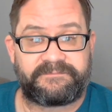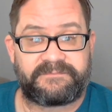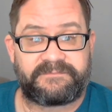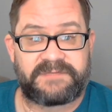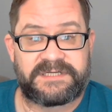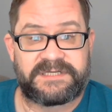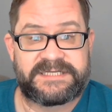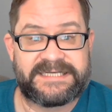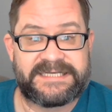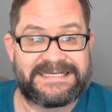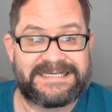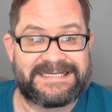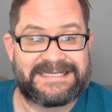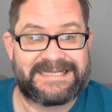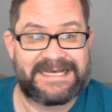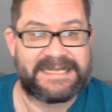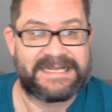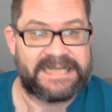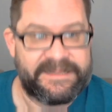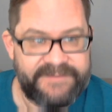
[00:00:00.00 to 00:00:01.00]
since
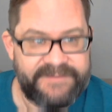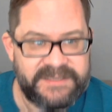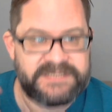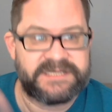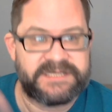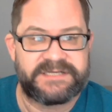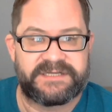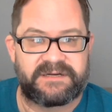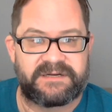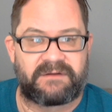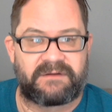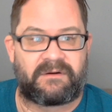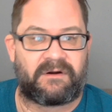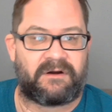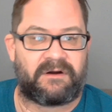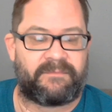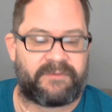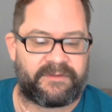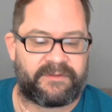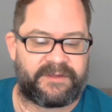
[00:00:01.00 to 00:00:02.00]
then. This isn't
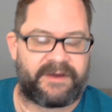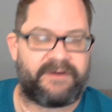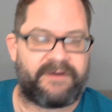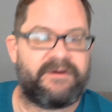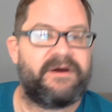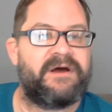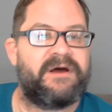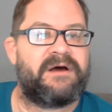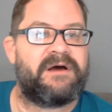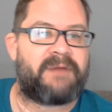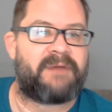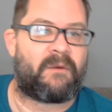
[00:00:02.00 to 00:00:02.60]
horrible, though. My